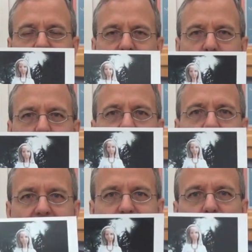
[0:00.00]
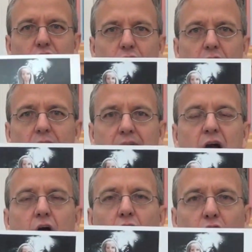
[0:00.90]
of Fatima actually looked
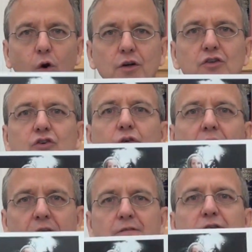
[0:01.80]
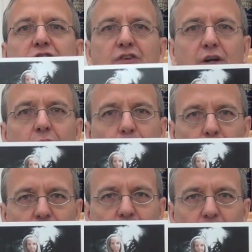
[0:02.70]
like according to every single
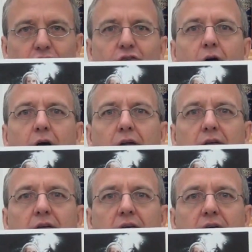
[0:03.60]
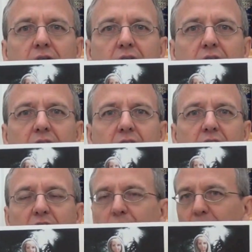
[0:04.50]
person who saw it.
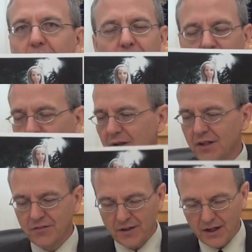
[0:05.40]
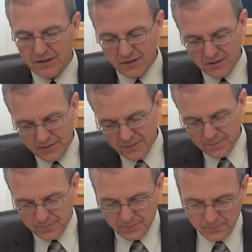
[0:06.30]
Yet people don't believe that.
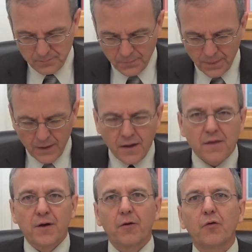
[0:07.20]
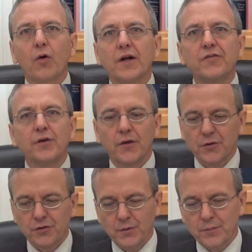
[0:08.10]
There are quite a few
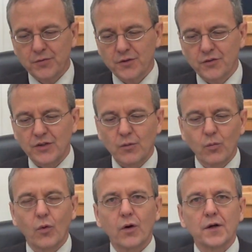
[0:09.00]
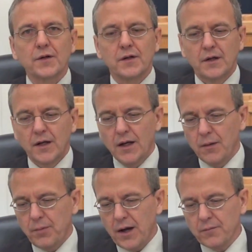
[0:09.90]
other scriptures that warn
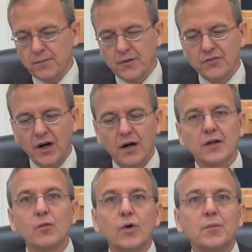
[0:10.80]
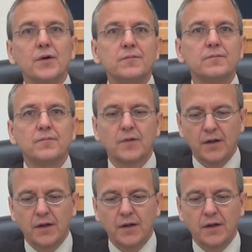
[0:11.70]
about this harlot woman